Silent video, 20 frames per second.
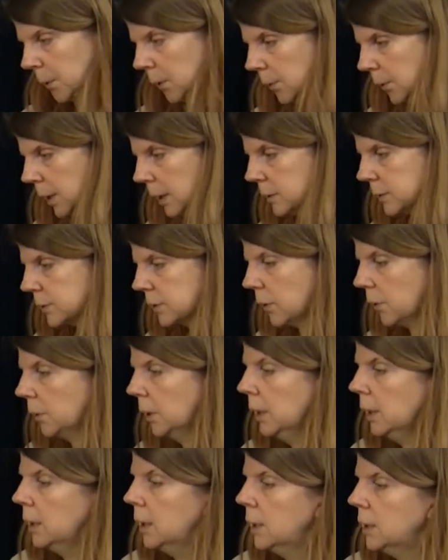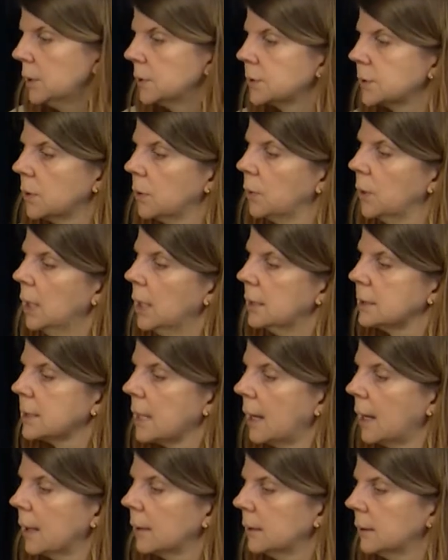Okay, so, so
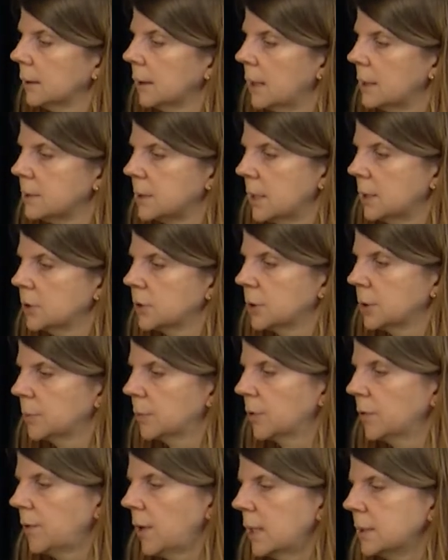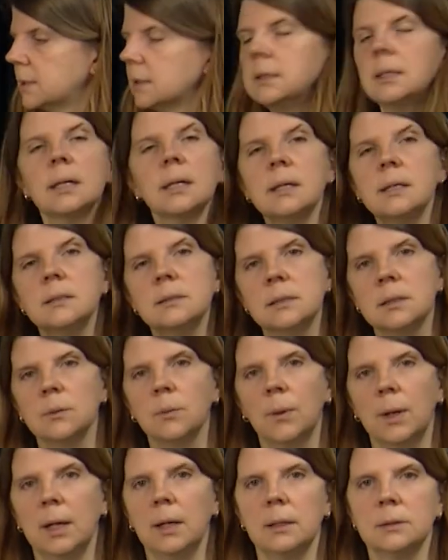diagonalization provides an easy
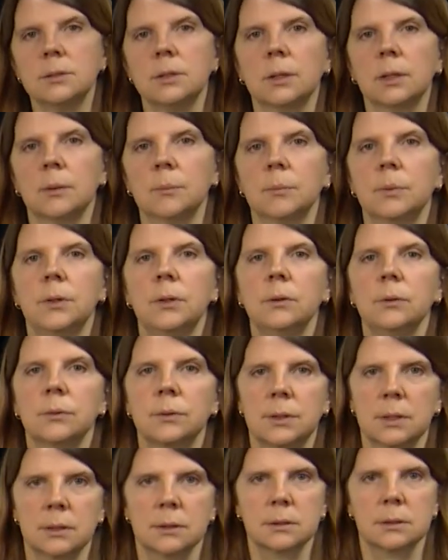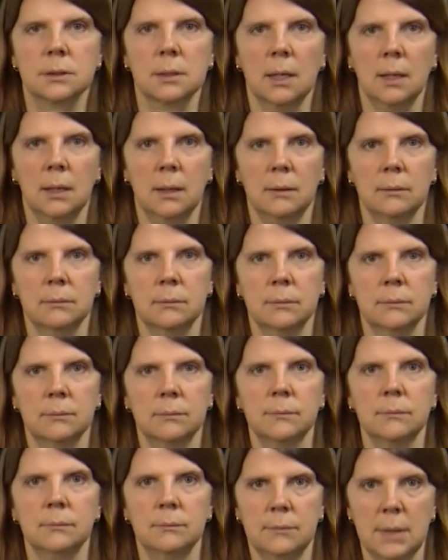way to compute this uh,
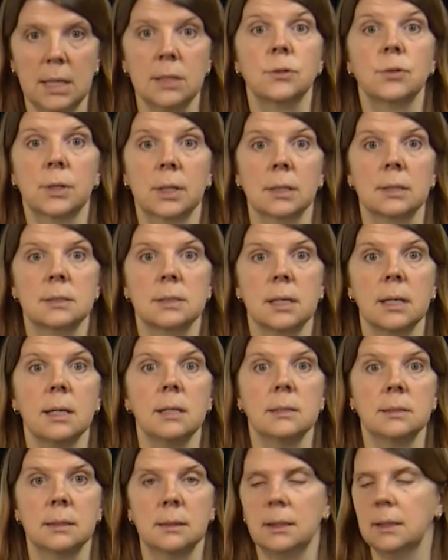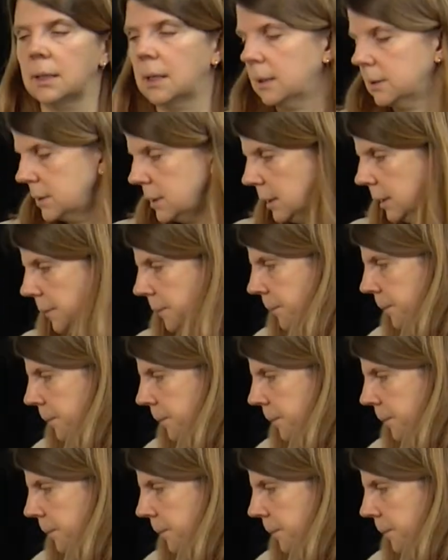matrix e to the at